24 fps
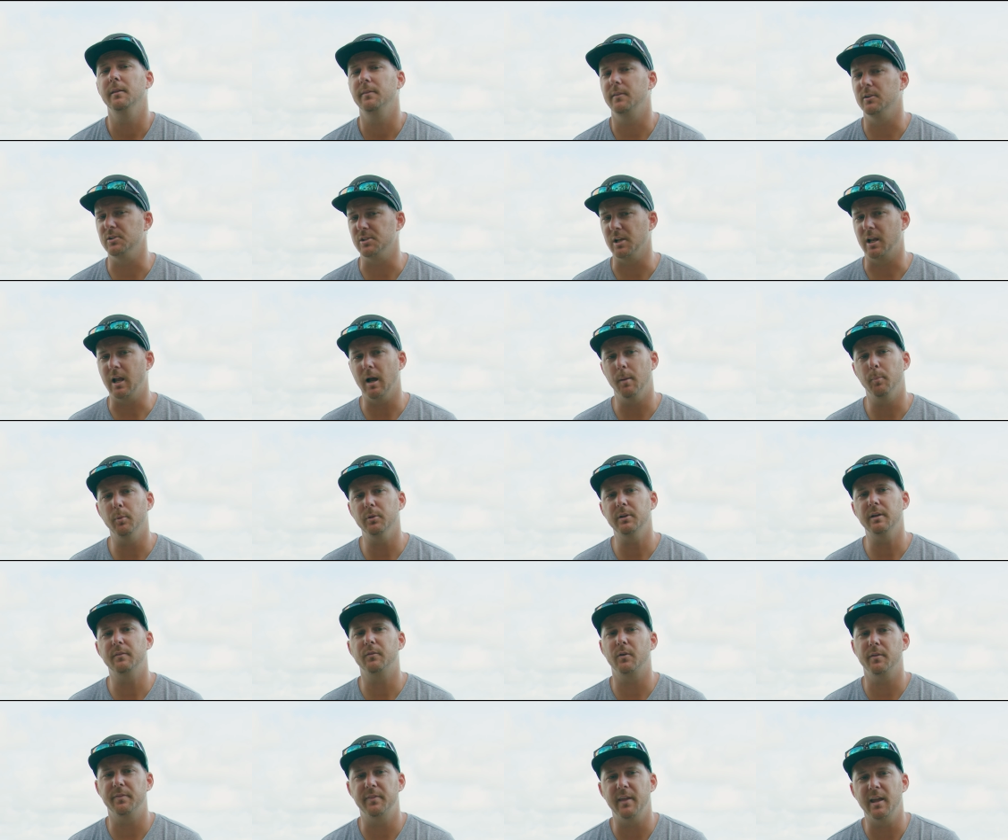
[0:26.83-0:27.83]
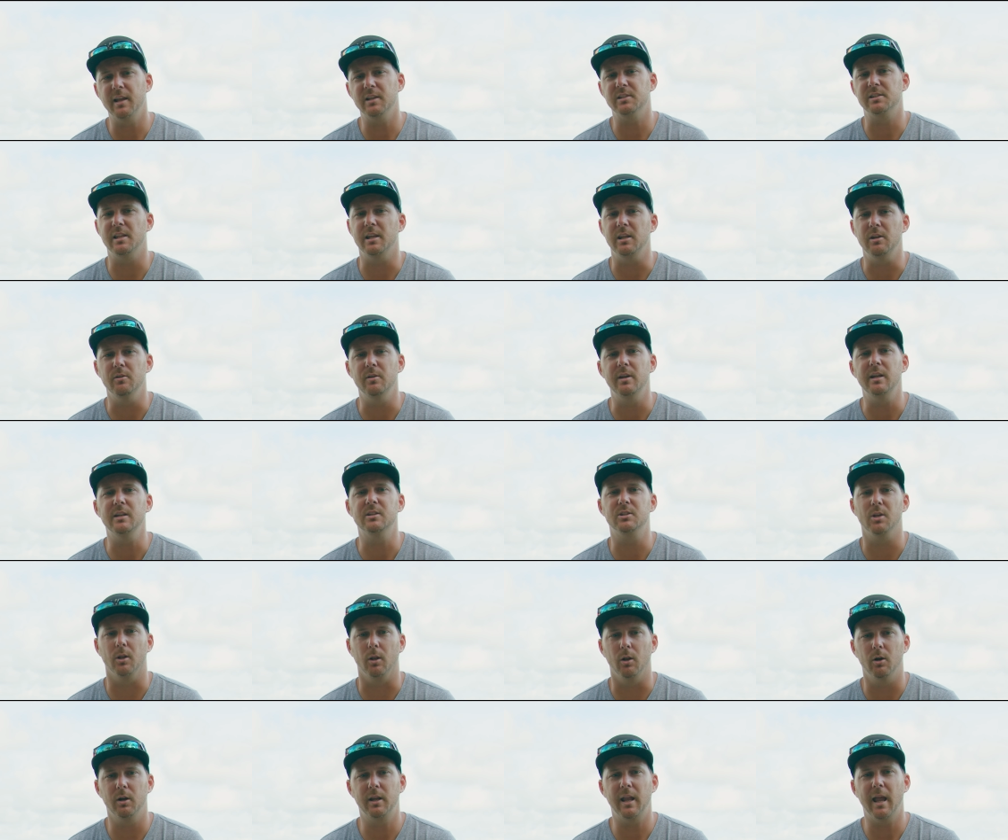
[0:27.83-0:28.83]
There's a couple different things that you need
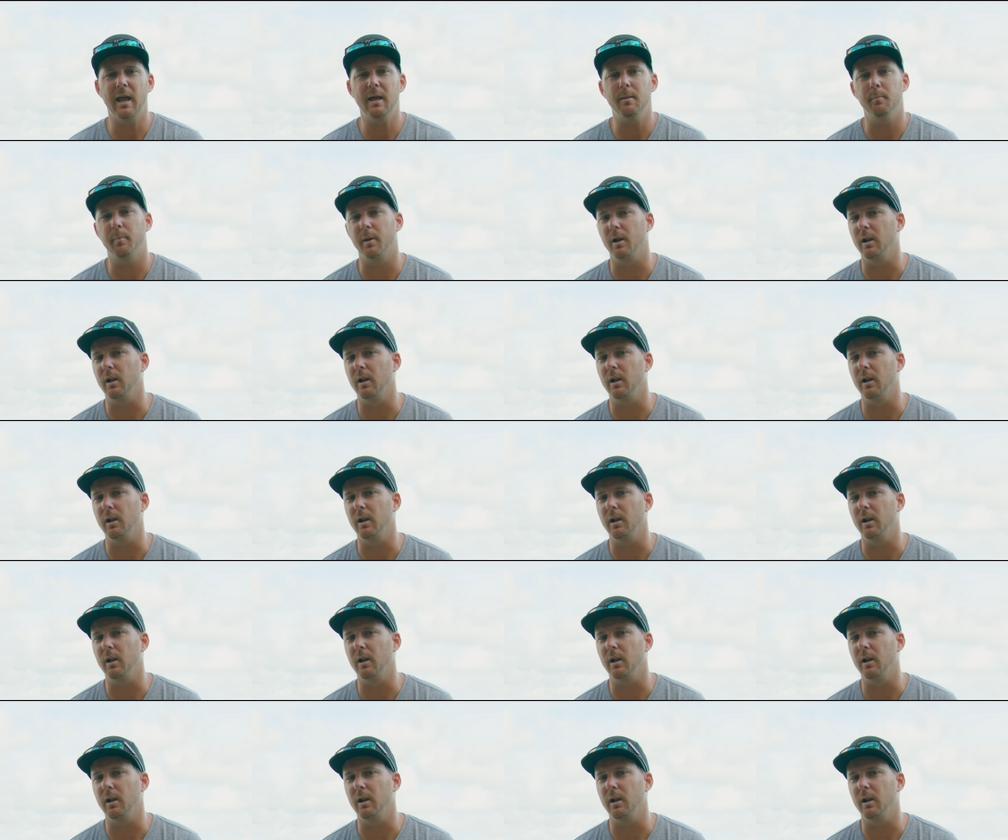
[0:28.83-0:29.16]
to look at,